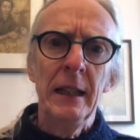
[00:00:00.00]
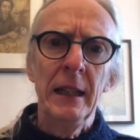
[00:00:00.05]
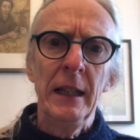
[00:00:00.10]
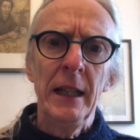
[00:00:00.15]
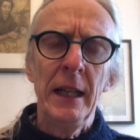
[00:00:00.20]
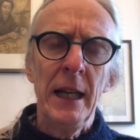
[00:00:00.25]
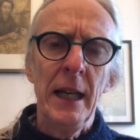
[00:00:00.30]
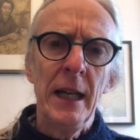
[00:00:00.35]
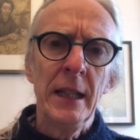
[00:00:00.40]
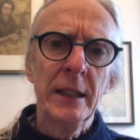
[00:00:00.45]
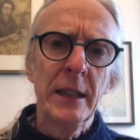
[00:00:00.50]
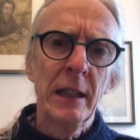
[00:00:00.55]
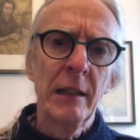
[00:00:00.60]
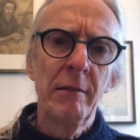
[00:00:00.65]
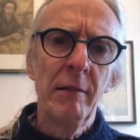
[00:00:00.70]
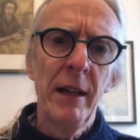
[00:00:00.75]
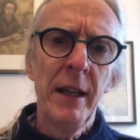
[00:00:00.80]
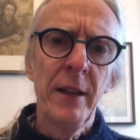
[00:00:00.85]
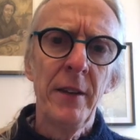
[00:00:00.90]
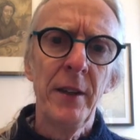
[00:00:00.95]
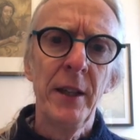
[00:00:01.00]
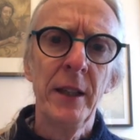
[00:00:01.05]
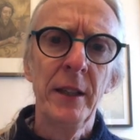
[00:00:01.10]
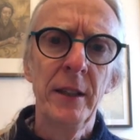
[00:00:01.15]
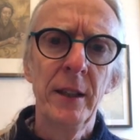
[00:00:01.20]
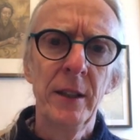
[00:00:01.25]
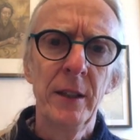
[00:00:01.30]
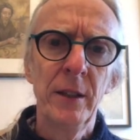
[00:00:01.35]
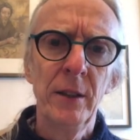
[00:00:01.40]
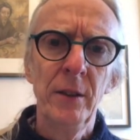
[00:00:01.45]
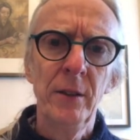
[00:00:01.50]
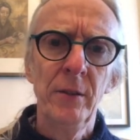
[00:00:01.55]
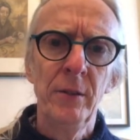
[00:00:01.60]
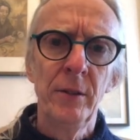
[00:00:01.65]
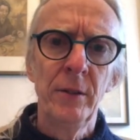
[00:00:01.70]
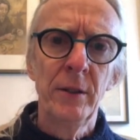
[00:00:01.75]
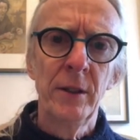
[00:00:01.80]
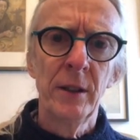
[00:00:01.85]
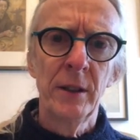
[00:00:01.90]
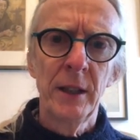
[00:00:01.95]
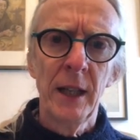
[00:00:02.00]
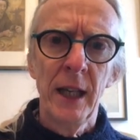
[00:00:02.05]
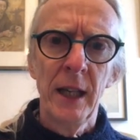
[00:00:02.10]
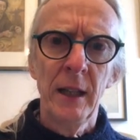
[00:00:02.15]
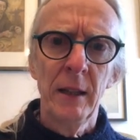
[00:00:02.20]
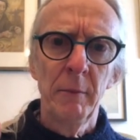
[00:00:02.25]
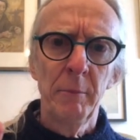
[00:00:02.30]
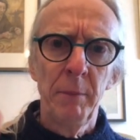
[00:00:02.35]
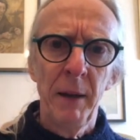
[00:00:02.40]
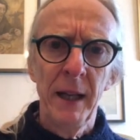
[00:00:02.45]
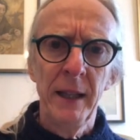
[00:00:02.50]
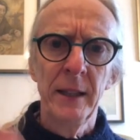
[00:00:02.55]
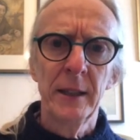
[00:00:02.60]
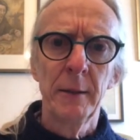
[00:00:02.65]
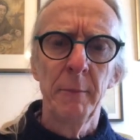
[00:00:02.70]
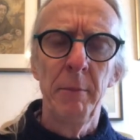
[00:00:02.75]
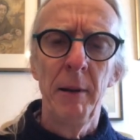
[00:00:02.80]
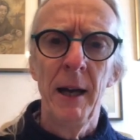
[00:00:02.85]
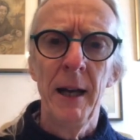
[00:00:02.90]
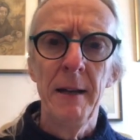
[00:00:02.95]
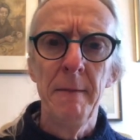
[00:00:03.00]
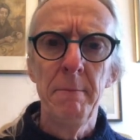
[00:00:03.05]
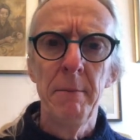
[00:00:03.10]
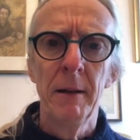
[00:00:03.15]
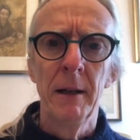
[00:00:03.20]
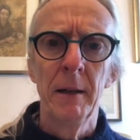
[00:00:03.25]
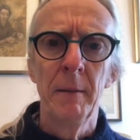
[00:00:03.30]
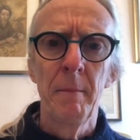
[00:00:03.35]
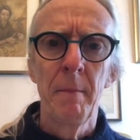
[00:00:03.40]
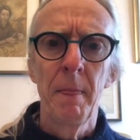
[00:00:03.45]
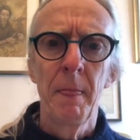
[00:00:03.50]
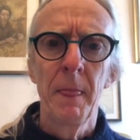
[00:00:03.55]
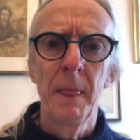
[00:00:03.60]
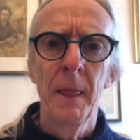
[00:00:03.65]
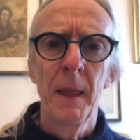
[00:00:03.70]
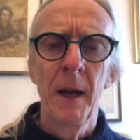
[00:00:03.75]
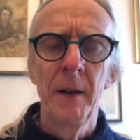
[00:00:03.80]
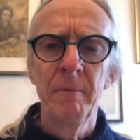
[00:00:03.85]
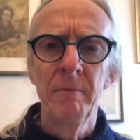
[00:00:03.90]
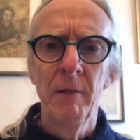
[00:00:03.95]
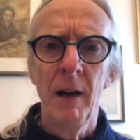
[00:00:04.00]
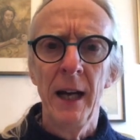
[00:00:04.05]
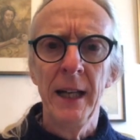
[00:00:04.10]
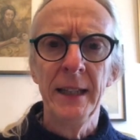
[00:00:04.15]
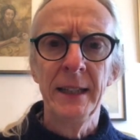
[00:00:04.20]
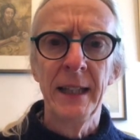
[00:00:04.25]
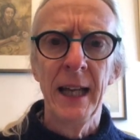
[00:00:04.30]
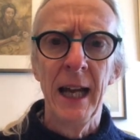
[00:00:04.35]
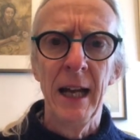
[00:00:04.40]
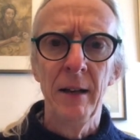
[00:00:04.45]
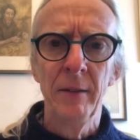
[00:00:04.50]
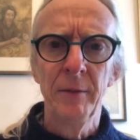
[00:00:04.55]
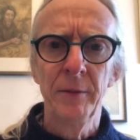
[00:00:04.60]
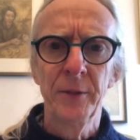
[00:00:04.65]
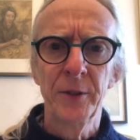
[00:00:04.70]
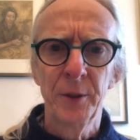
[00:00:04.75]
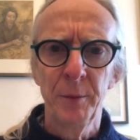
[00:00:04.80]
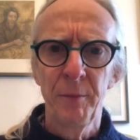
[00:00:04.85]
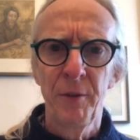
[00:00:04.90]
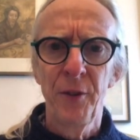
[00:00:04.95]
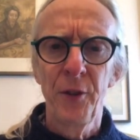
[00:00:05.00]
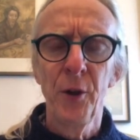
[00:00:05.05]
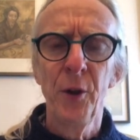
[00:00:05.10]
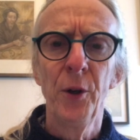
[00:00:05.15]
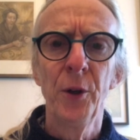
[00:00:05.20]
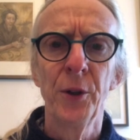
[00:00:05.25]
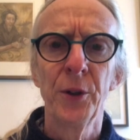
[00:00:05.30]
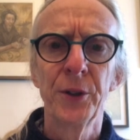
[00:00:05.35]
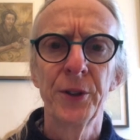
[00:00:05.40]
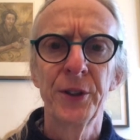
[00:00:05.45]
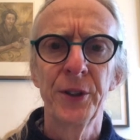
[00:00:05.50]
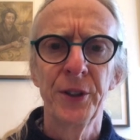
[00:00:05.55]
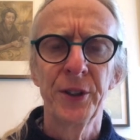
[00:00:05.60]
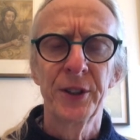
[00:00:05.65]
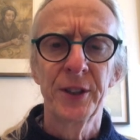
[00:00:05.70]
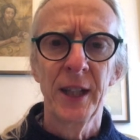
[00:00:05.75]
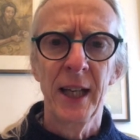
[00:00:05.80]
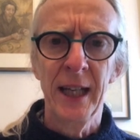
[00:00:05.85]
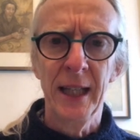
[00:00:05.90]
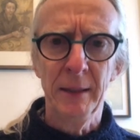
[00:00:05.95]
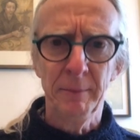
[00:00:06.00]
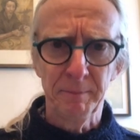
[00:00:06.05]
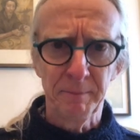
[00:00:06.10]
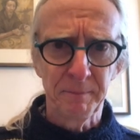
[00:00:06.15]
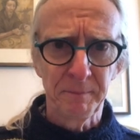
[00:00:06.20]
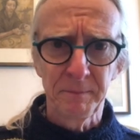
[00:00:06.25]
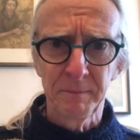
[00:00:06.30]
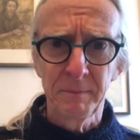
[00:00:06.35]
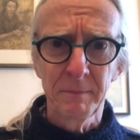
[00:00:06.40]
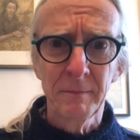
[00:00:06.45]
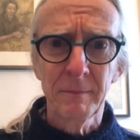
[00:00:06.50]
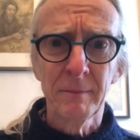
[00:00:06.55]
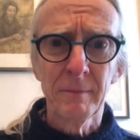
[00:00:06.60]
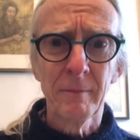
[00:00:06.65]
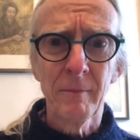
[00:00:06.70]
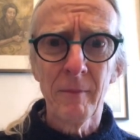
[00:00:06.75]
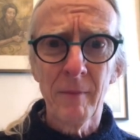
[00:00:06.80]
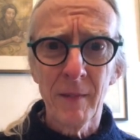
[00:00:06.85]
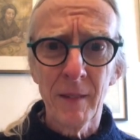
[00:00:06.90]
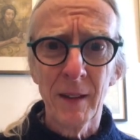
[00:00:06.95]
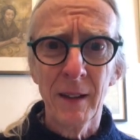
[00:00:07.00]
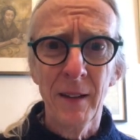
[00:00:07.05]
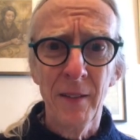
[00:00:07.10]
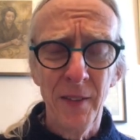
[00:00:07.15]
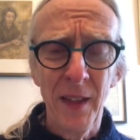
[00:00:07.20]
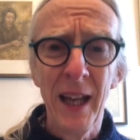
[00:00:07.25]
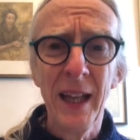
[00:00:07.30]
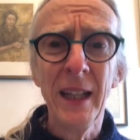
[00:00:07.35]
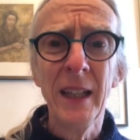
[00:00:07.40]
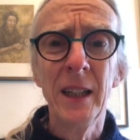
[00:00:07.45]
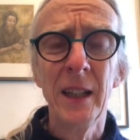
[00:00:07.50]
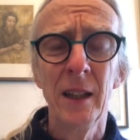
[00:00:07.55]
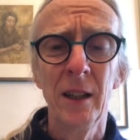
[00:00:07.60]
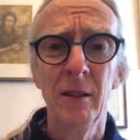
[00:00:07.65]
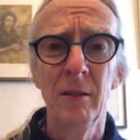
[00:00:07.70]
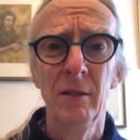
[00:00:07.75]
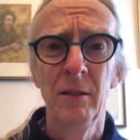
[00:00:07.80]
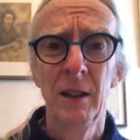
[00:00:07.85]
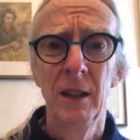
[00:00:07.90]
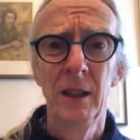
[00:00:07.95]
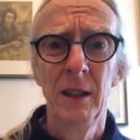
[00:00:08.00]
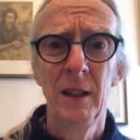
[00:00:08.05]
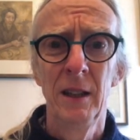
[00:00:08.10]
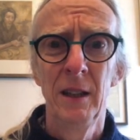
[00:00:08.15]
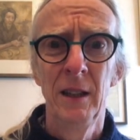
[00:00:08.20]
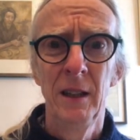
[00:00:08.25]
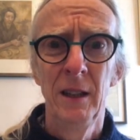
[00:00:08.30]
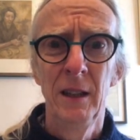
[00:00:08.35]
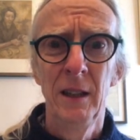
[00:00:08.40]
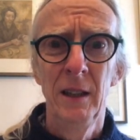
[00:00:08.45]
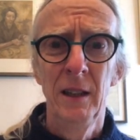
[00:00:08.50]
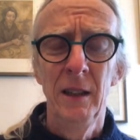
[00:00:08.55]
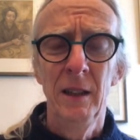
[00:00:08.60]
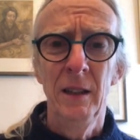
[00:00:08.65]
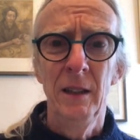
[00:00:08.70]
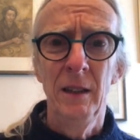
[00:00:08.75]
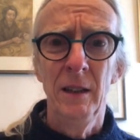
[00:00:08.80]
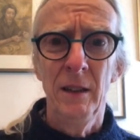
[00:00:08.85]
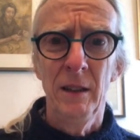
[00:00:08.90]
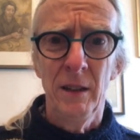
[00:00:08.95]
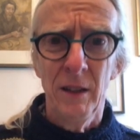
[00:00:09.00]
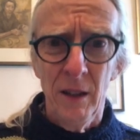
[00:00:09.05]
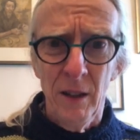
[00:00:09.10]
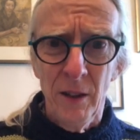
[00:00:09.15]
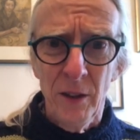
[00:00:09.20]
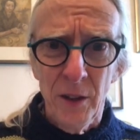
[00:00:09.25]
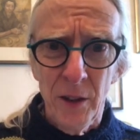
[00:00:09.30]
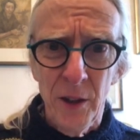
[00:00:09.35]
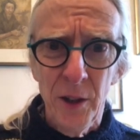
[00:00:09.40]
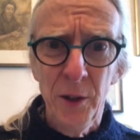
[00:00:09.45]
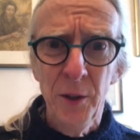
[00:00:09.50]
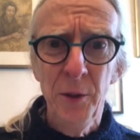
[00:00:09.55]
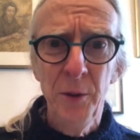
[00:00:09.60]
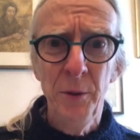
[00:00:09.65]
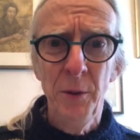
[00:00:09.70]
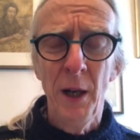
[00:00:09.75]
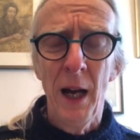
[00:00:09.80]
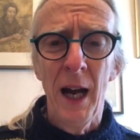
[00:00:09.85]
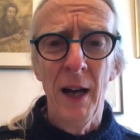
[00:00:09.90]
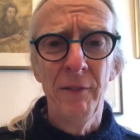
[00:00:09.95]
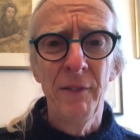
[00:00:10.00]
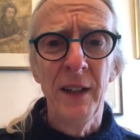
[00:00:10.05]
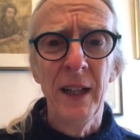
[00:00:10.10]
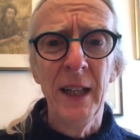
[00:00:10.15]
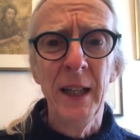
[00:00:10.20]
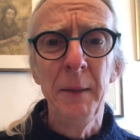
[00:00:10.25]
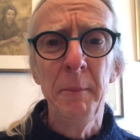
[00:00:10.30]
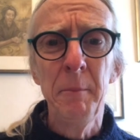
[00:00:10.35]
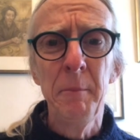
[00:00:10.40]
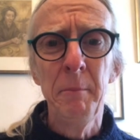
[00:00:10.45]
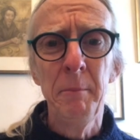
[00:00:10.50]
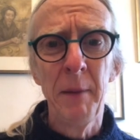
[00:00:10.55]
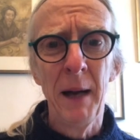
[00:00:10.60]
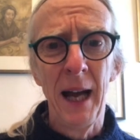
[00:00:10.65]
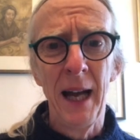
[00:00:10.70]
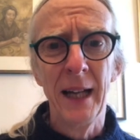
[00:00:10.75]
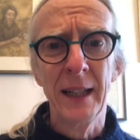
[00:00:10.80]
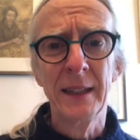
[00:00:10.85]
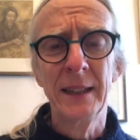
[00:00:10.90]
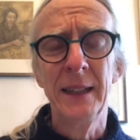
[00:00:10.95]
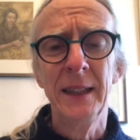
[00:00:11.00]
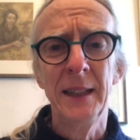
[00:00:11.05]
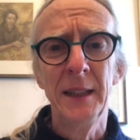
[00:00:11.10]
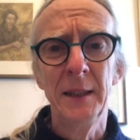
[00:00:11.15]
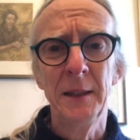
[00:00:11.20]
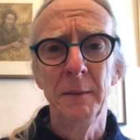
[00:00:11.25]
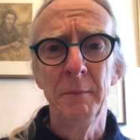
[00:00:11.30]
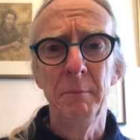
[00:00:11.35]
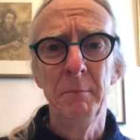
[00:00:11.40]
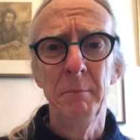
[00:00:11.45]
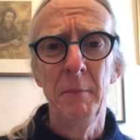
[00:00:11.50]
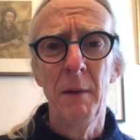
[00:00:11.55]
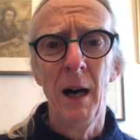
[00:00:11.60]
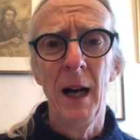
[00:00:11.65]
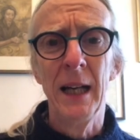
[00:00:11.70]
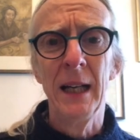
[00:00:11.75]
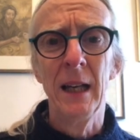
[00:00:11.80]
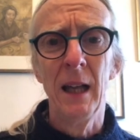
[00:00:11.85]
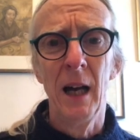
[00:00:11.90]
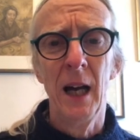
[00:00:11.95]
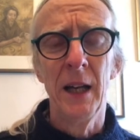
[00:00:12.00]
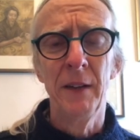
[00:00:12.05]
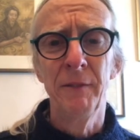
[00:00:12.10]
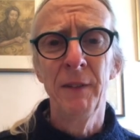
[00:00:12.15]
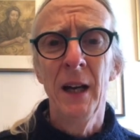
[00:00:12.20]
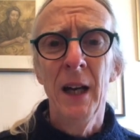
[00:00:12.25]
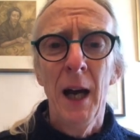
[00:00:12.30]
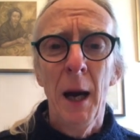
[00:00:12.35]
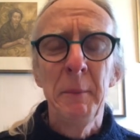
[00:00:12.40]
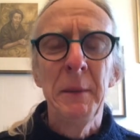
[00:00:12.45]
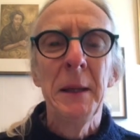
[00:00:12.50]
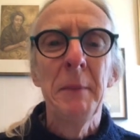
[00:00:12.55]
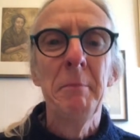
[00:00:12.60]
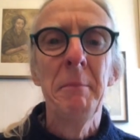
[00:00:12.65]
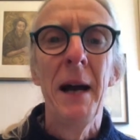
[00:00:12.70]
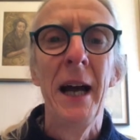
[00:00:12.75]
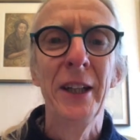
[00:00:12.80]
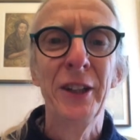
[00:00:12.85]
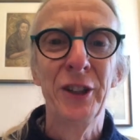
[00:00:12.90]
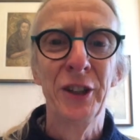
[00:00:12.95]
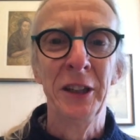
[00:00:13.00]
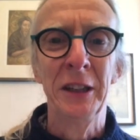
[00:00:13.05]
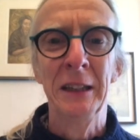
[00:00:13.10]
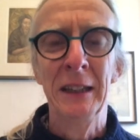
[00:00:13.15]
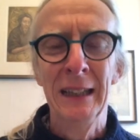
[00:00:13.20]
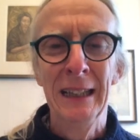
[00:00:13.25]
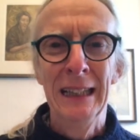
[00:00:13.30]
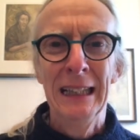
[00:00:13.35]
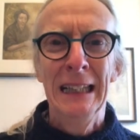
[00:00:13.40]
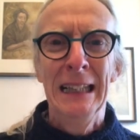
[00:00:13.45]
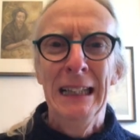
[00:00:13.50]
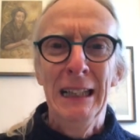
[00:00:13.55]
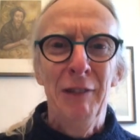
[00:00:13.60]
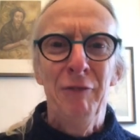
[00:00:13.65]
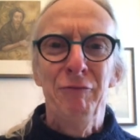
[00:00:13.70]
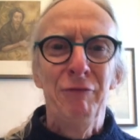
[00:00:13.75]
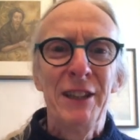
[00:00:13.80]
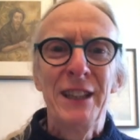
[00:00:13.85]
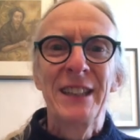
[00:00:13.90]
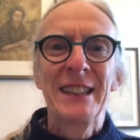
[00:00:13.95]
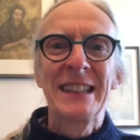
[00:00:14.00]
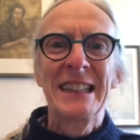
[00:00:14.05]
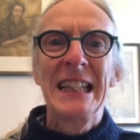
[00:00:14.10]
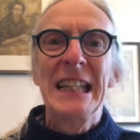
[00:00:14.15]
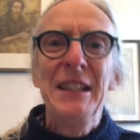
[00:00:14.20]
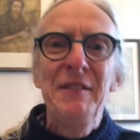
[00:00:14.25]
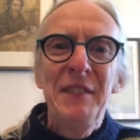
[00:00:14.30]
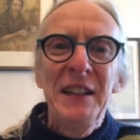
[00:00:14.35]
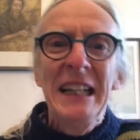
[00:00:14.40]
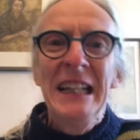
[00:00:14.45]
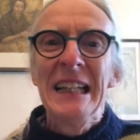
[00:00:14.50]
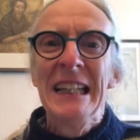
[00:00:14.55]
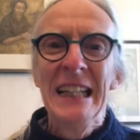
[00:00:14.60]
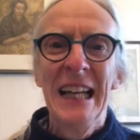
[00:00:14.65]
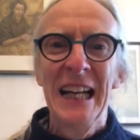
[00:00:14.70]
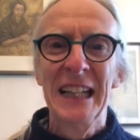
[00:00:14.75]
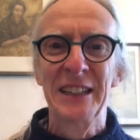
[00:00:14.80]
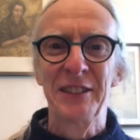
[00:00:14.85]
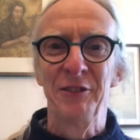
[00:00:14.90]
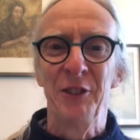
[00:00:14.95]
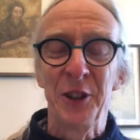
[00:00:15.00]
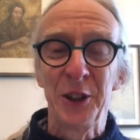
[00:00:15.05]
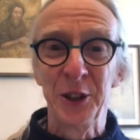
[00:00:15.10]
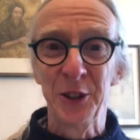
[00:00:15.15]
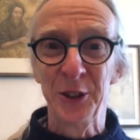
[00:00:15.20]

it's a great thing to do to take pen to paper and write down some thoughts and say, thank you. You have impacted my life. I mean, imagine receiving a letter on